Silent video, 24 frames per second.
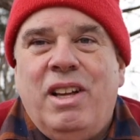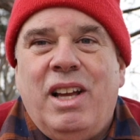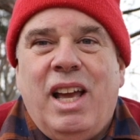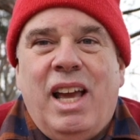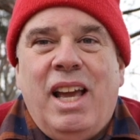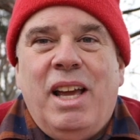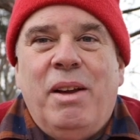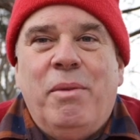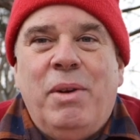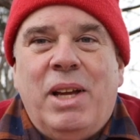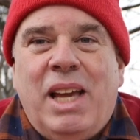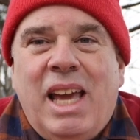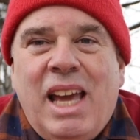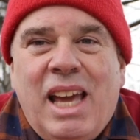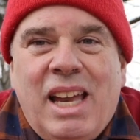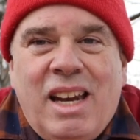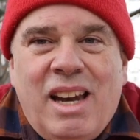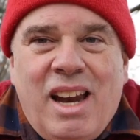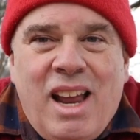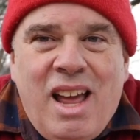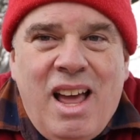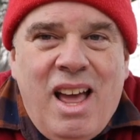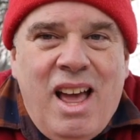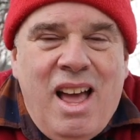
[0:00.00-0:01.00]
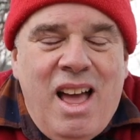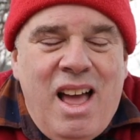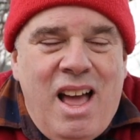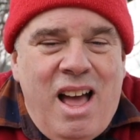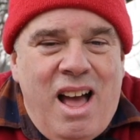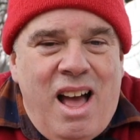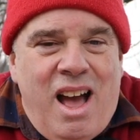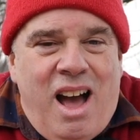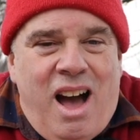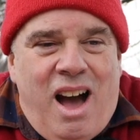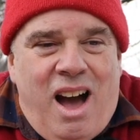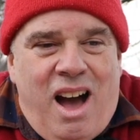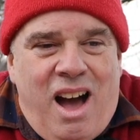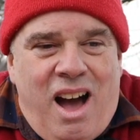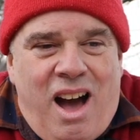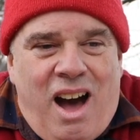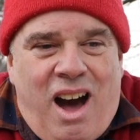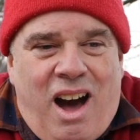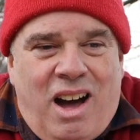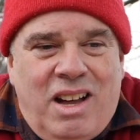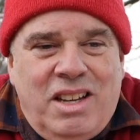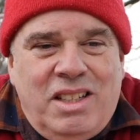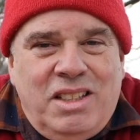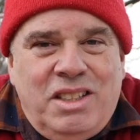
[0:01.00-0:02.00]
Okay, we can't
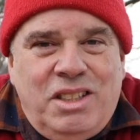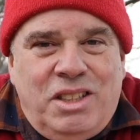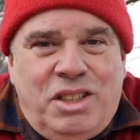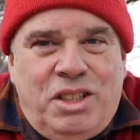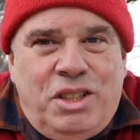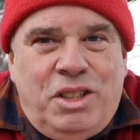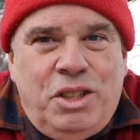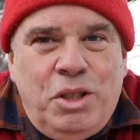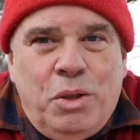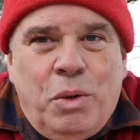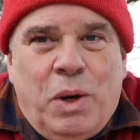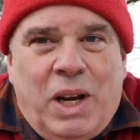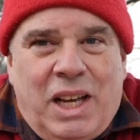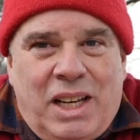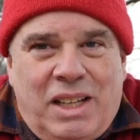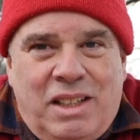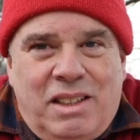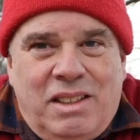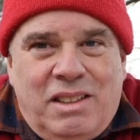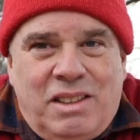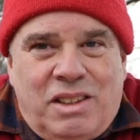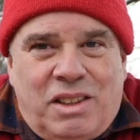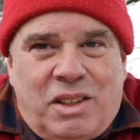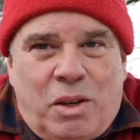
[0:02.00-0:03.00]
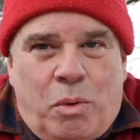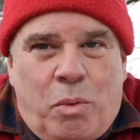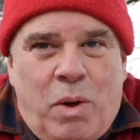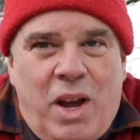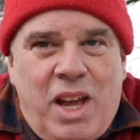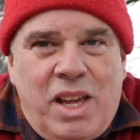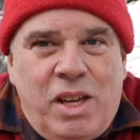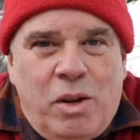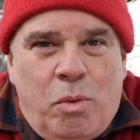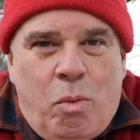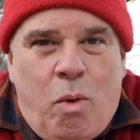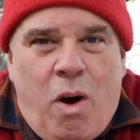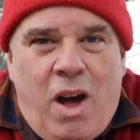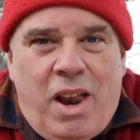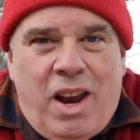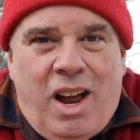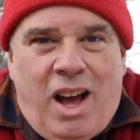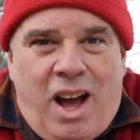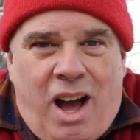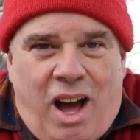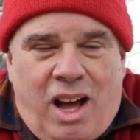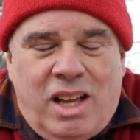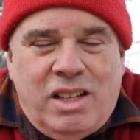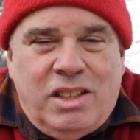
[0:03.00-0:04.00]
undo it the way you want
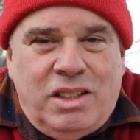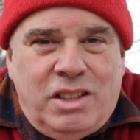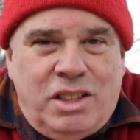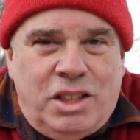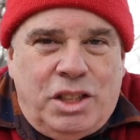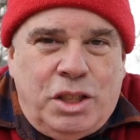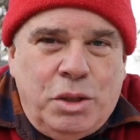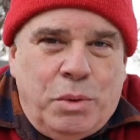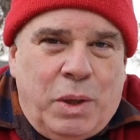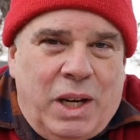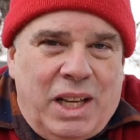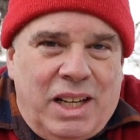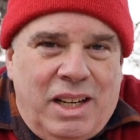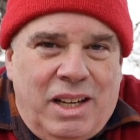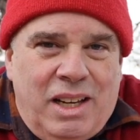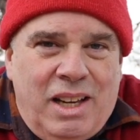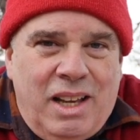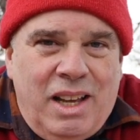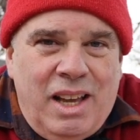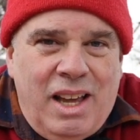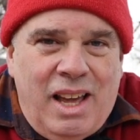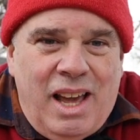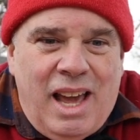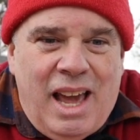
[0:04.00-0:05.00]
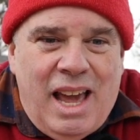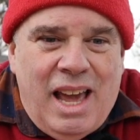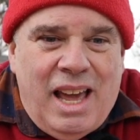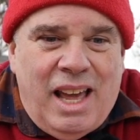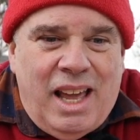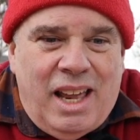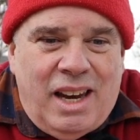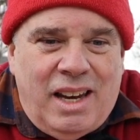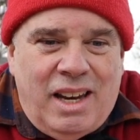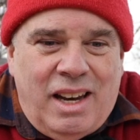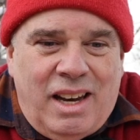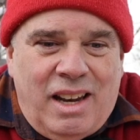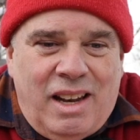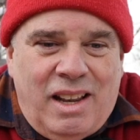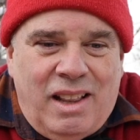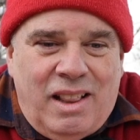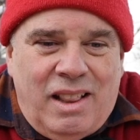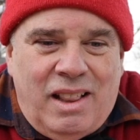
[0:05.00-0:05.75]
to undo it, and